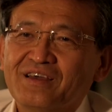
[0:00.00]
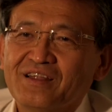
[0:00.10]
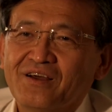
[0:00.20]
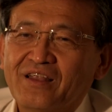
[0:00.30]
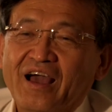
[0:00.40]

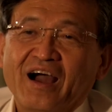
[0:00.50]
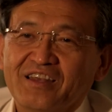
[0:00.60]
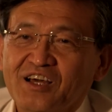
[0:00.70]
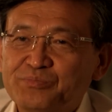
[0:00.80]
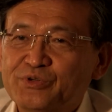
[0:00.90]
like
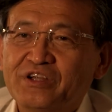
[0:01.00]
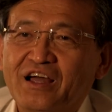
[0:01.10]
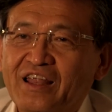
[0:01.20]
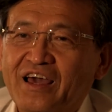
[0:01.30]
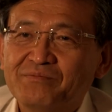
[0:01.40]

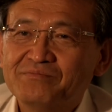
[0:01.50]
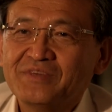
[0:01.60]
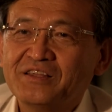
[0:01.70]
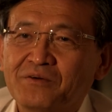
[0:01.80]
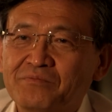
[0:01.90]
Annapurna
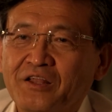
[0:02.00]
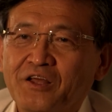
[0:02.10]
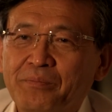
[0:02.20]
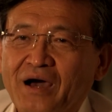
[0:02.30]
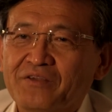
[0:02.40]

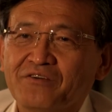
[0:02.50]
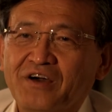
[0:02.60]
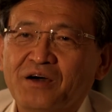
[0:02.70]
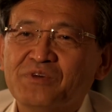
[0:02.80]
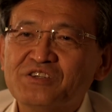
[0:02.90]
Lab, part of
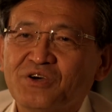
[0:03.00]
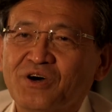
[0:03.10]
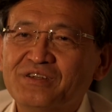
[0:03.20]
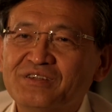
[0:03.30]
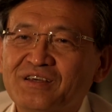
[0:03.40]

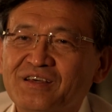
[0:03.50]
Amazon.